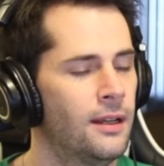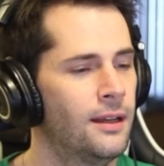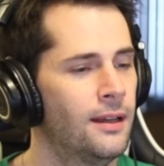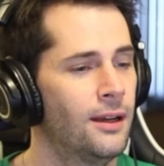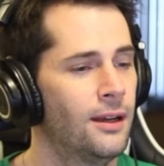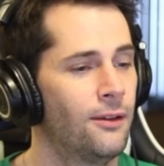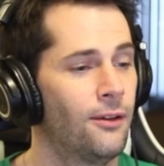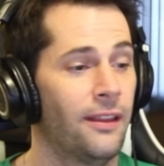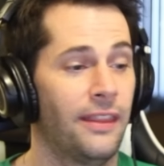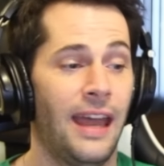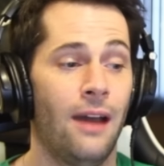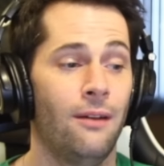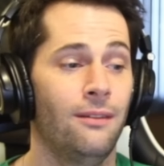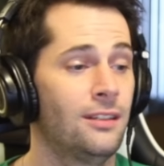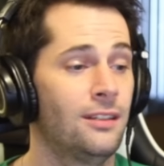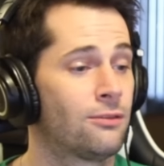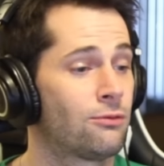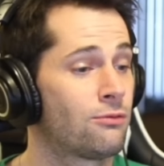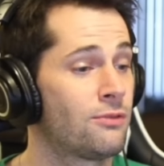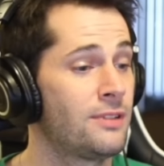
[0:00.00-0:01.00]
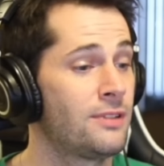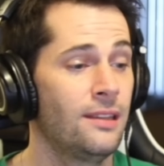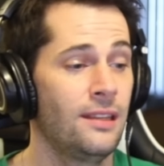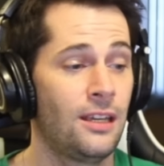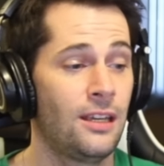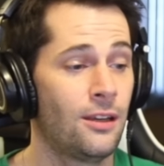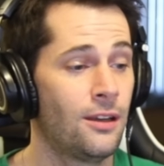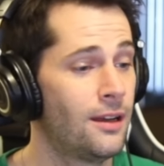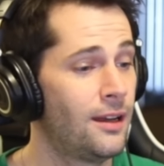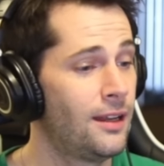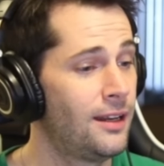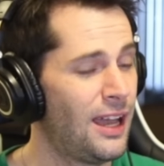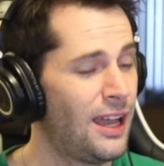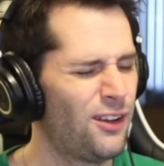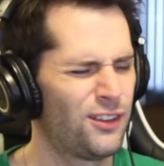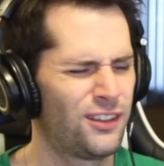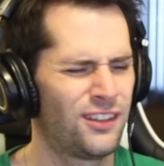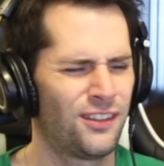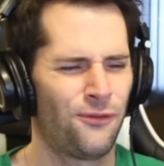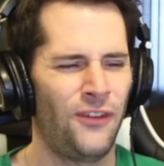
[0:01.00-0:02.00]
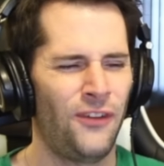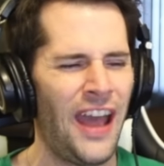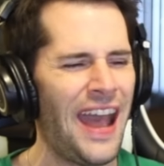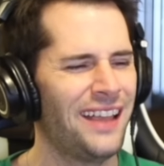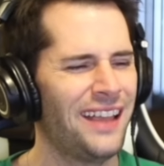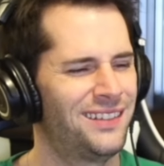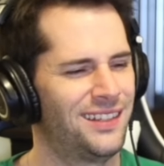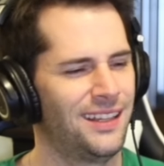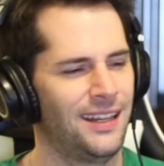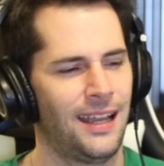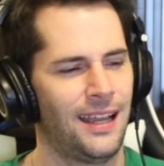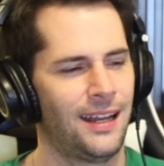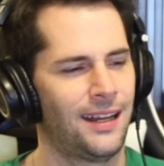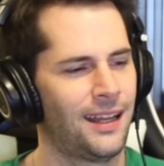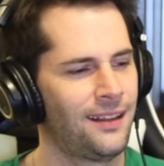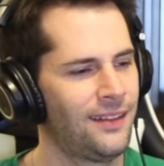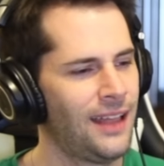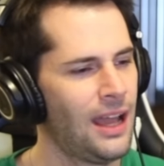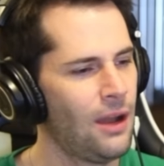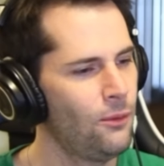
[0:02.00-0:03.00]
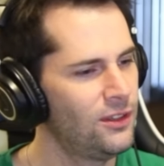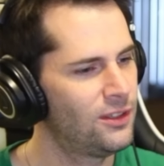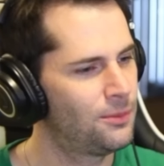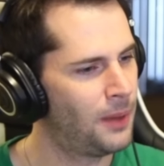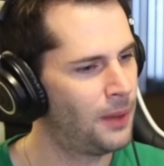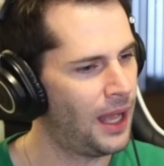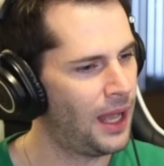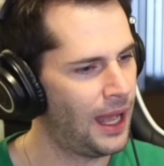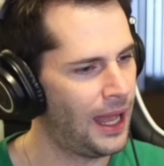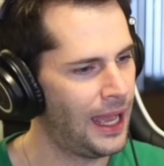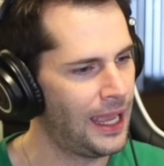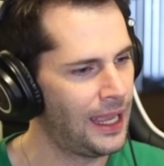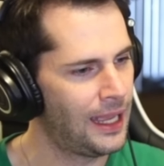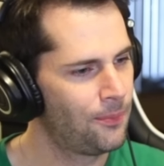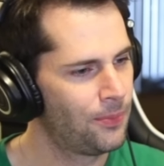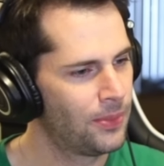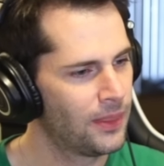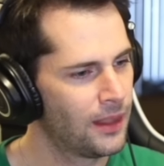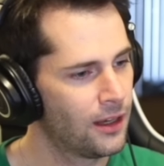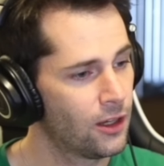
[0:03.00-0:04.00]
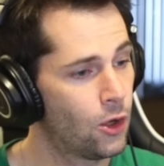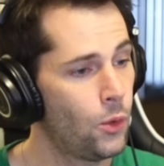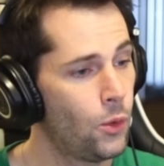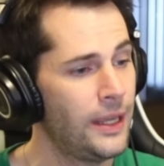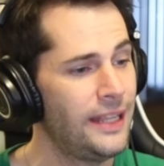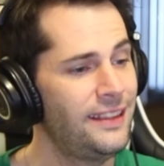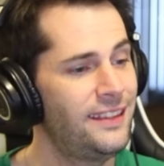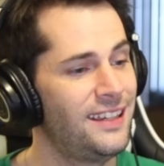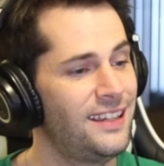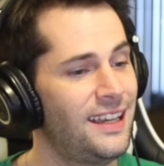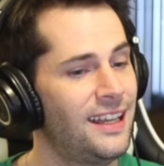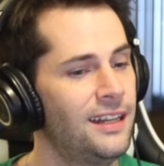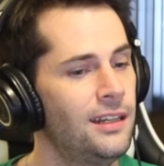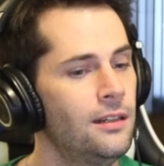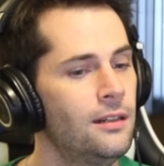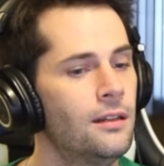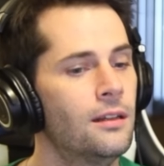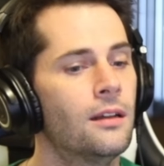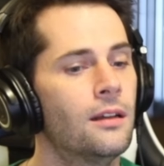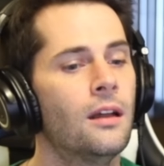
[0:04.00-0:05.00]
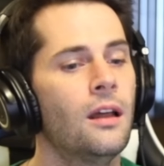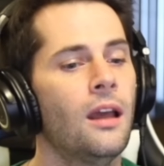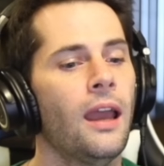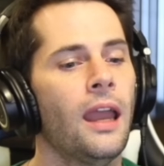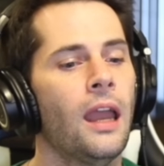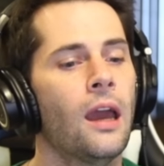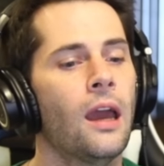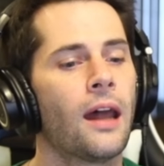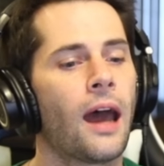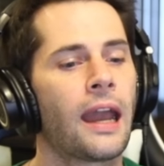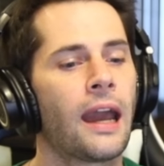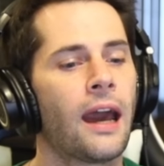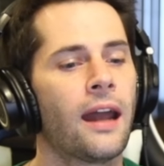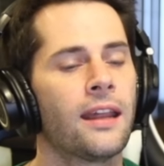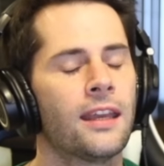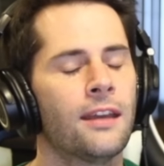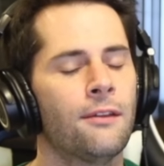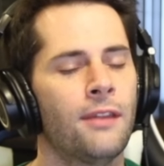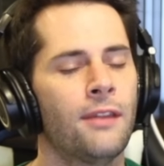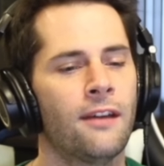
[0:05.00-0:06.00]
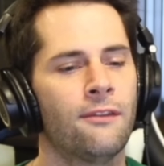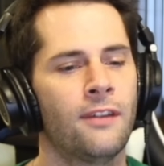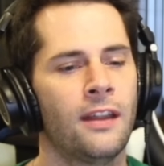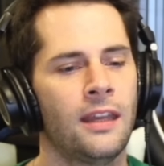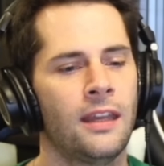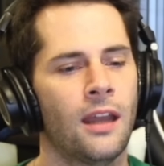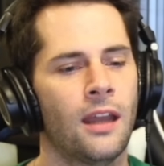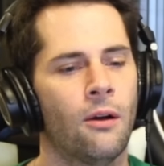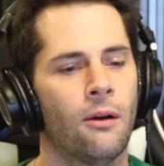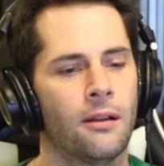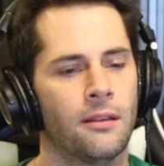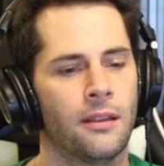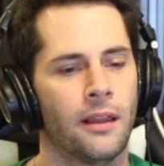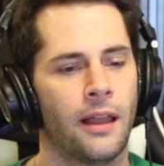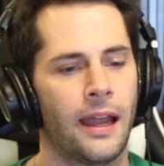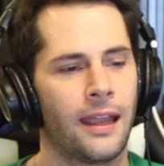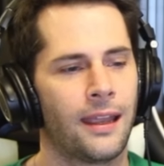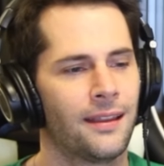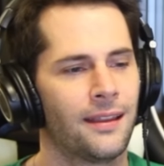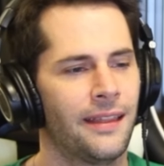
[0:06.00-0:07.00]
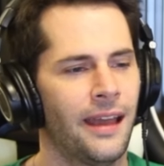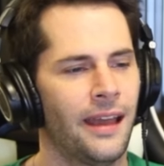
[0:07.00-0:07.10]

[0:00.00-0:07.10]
Well, that was really good. That was fascinating. That was by Quentin, and I got to give that video a like. That